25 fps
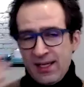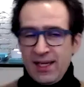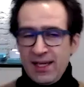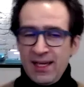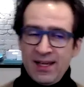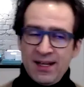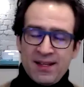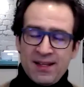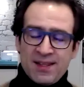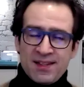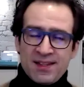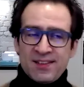
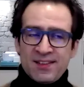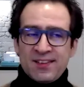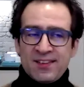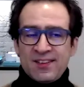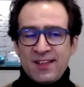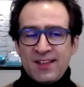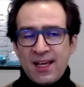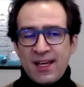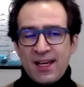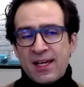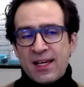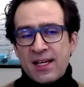And in the
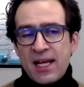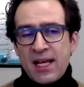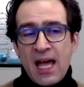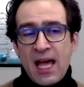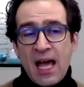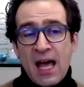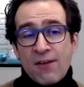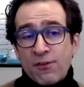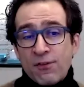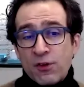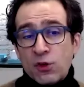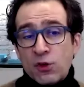second
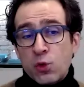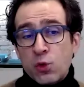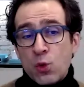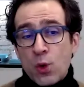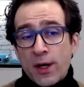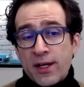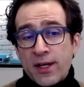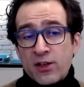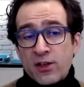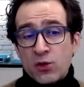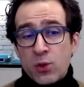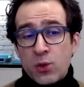half of
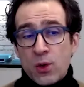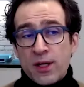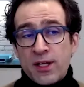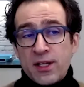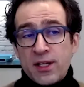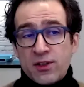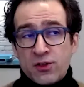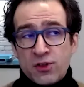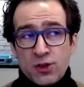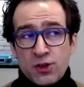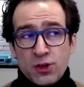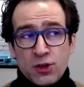
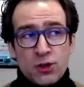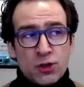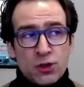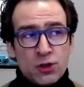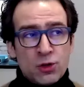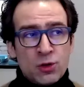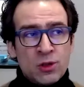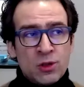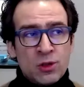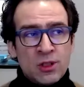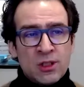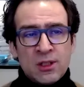
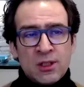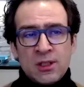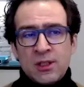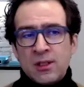2022,